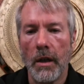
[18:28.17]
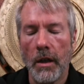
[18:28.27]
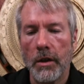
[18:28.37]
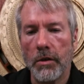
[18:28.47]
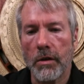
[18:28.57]

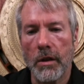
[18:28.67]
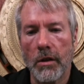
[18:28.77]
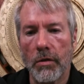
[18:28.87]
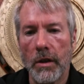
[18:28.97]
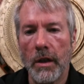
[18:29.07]
You can
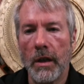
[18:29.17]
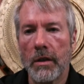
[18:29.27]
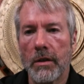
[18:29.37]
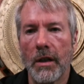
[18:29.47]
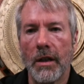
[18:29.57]

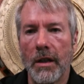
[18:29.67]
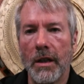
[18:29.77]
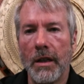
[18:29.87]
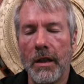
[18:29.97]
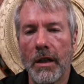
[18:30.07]
create
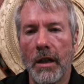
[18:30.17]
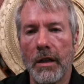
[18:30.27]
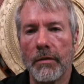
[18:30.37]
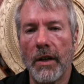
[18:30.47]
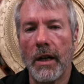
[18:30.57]
any
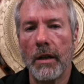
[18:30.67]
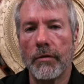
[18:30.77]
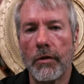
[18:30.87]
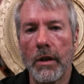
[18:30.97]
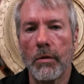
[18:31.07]
kind of high
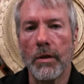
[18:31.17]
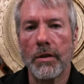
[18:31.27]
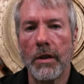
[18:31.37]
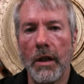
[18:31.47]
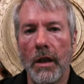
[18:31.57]

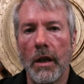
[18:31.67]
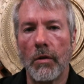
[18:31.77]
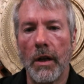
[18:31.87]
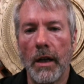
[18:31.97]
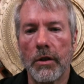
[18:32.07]
frequency
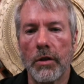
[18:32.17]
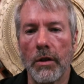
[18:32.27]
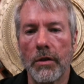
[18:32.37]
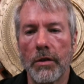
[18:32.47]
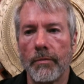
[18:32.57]

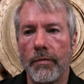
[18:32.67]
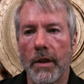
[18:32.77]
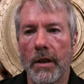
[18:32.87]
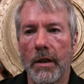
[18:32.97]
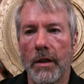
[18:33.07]
interactions.
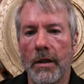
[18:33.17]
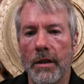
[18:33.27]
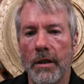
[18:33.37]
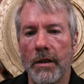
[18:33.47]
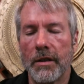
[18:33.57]

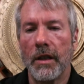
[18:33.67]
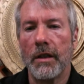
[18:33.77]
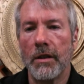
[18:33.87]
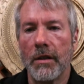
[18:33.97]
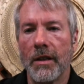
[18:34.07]
They
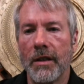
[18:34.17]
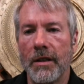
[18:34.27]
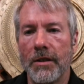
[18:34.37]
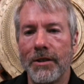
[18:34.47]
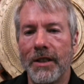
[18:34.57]
say
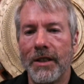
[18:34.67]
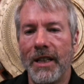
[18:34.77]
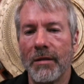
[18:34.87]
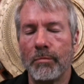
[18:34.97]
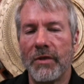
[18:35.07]
you
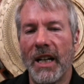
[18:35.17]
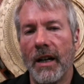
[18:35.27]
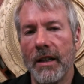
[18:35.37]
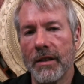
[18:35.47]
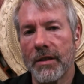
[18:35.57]
can't
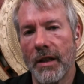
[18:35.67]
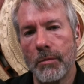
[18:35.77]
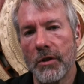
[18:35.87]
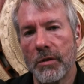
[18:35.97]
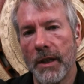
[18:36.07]
die in
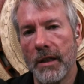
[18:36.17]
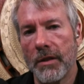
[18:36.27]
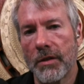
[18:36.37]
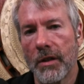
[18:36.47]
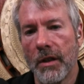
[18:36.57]
cyberspace.
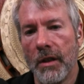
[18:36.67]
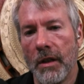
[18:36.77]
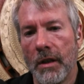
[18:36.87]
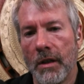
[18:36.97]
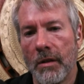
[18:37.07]

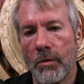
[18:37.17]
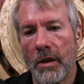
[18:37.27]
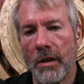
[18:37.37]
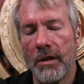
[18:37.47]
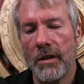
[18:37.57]

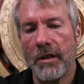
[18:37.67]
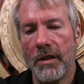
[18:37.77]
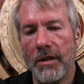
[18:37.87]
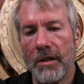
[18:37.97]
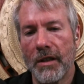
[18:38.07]
Well,
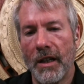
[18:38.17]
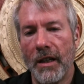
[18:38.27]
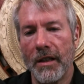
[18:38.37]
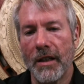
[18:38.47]
you can't